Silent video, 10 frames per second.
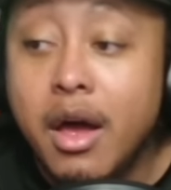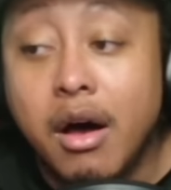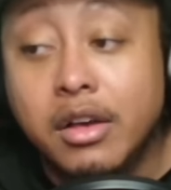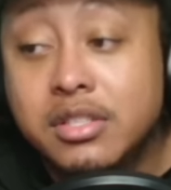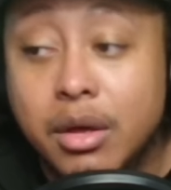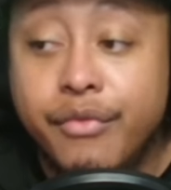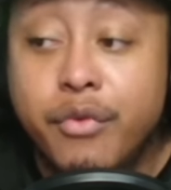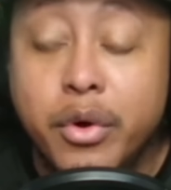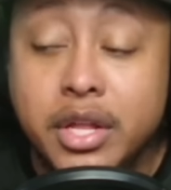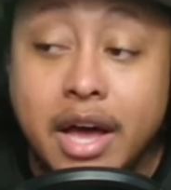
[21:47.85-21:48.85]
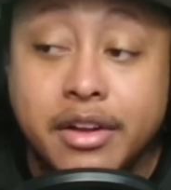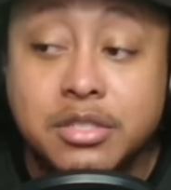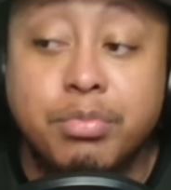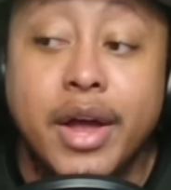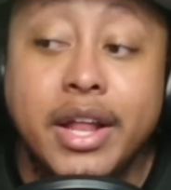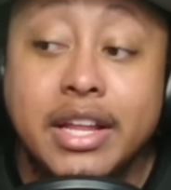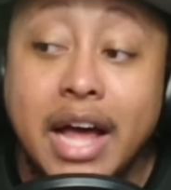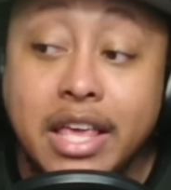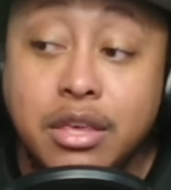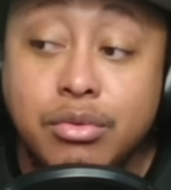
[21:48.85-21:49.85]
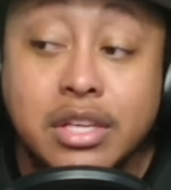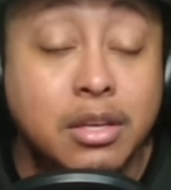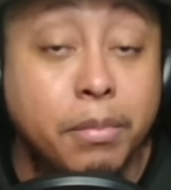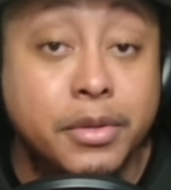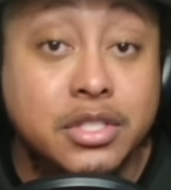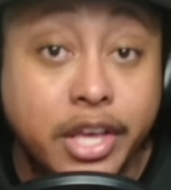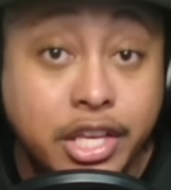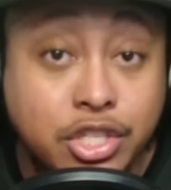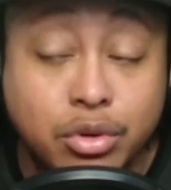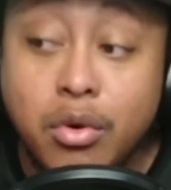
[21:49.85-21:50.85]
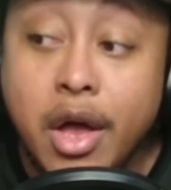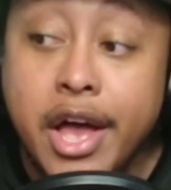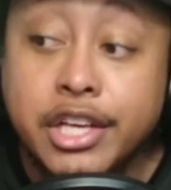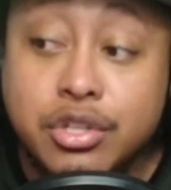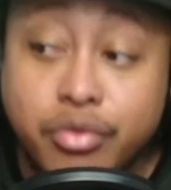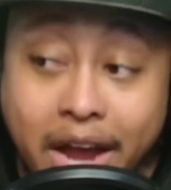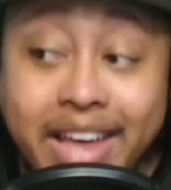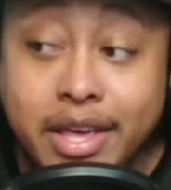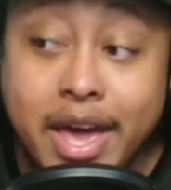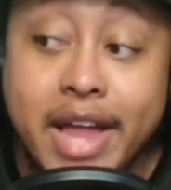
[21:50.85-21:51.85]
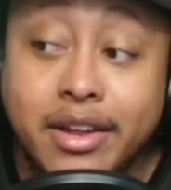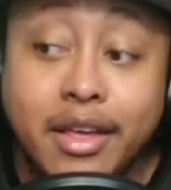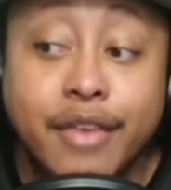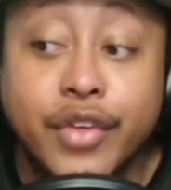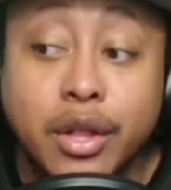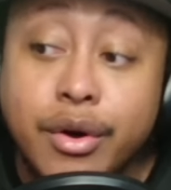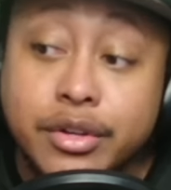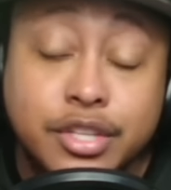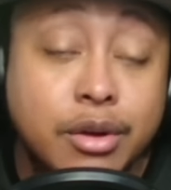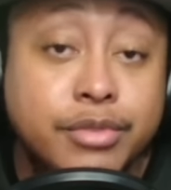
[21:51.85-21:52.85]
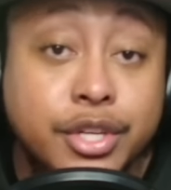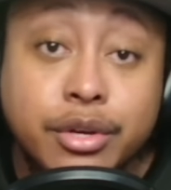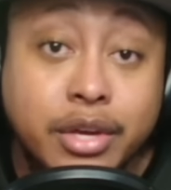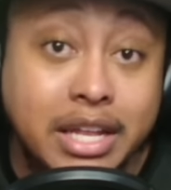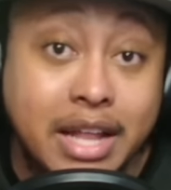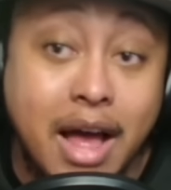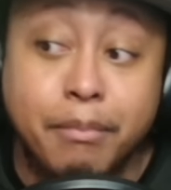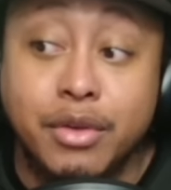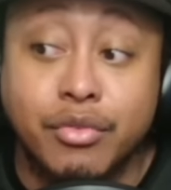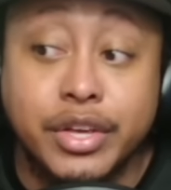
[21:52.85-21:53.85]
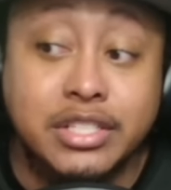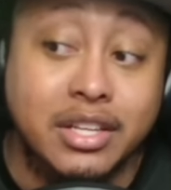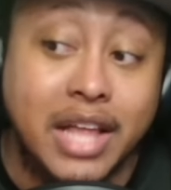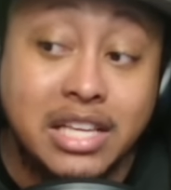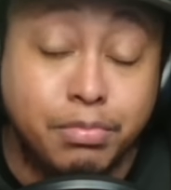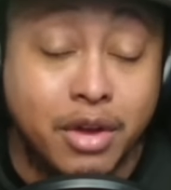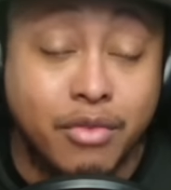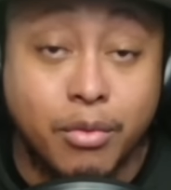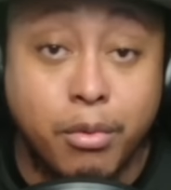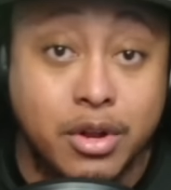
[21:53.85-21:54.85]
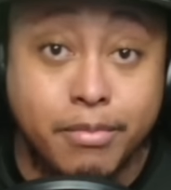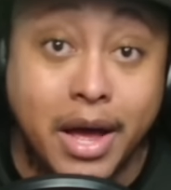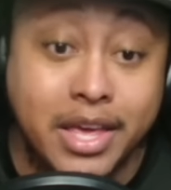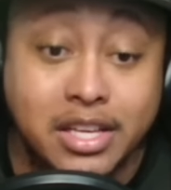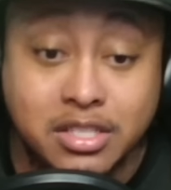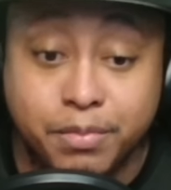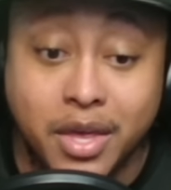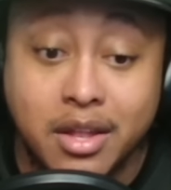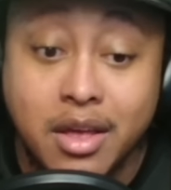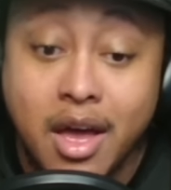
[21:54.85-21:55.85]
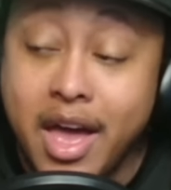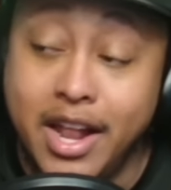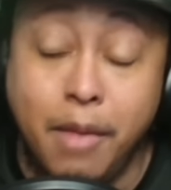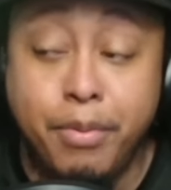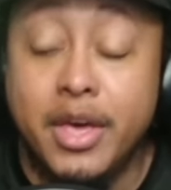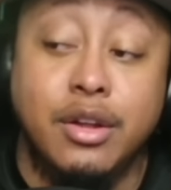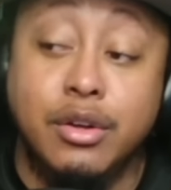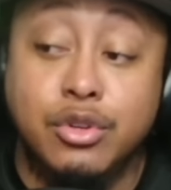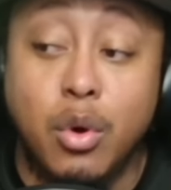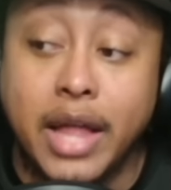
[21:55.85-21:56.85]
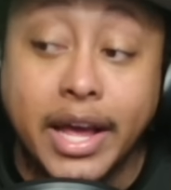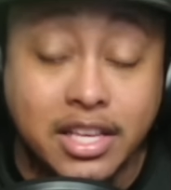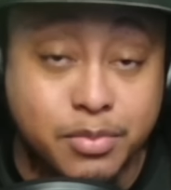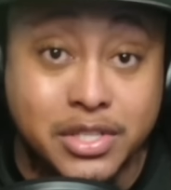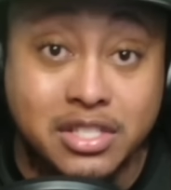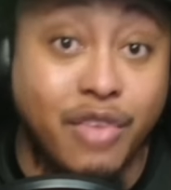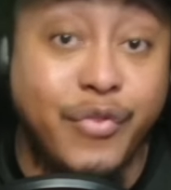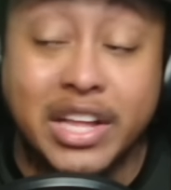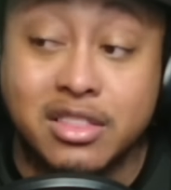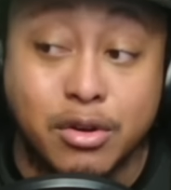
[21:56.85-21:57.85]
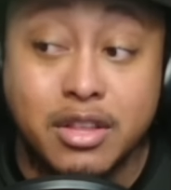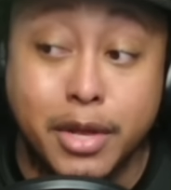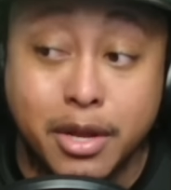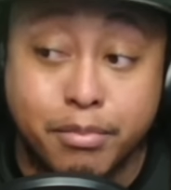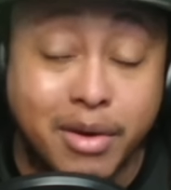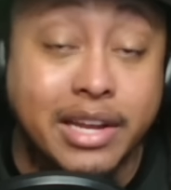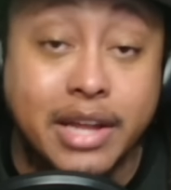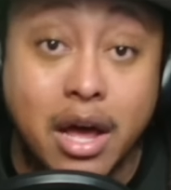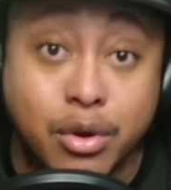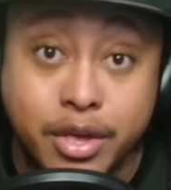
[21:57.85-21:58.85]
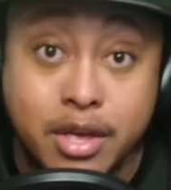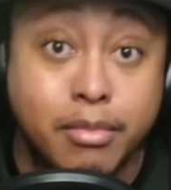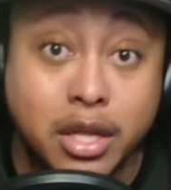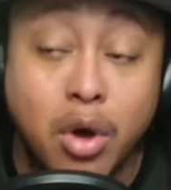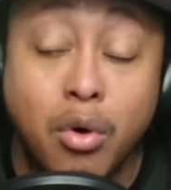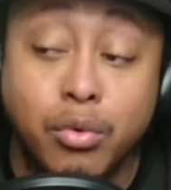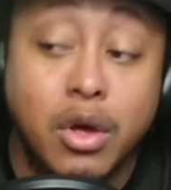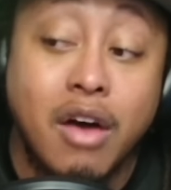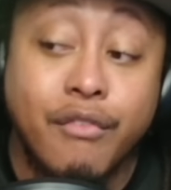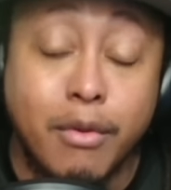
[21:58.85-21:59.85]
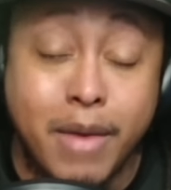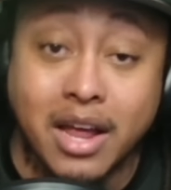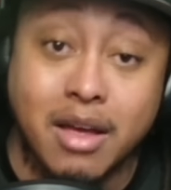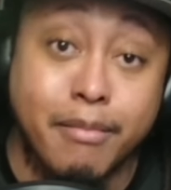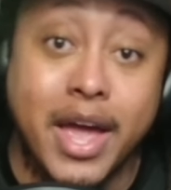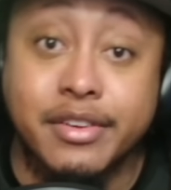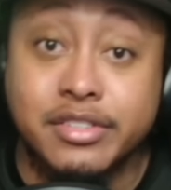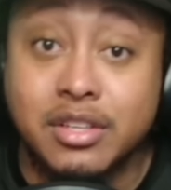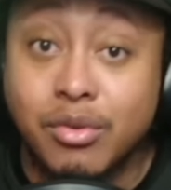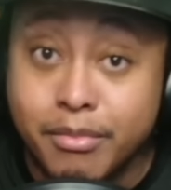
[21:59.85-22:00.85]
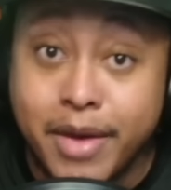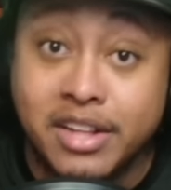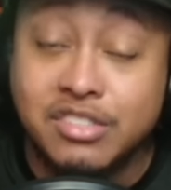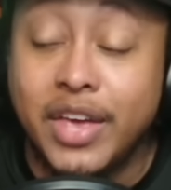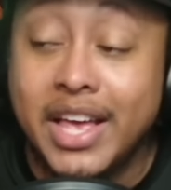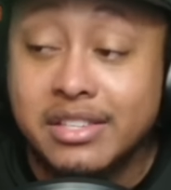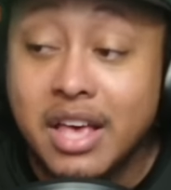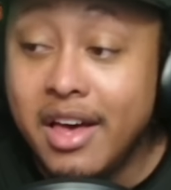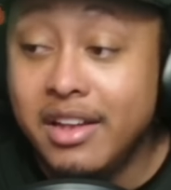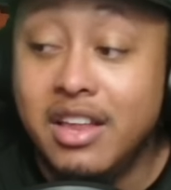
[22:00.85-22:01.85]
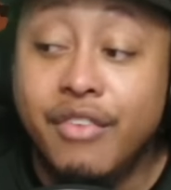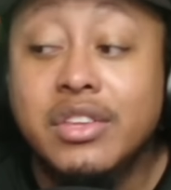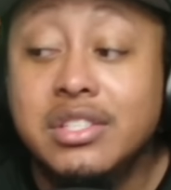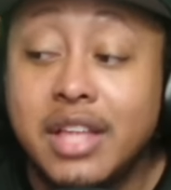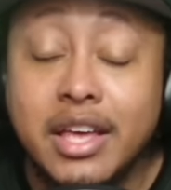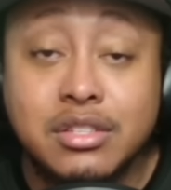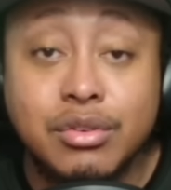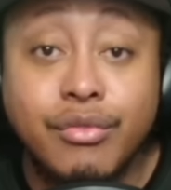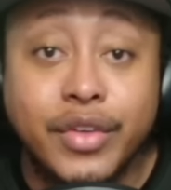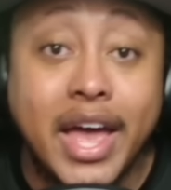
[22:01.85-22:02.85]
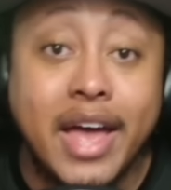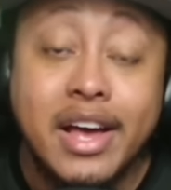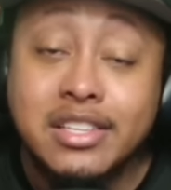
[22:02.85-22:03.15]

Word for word: Also, the 49ers, Brandon Aiyuk is a potential trade candidate if a long term deal cannot be reached. And that's being reported by ESPN. And I'm planning on on doing like a specific 30 minute breakdown on him alone for my Commanders. So, Commanders fans, definitely stay in tune for that.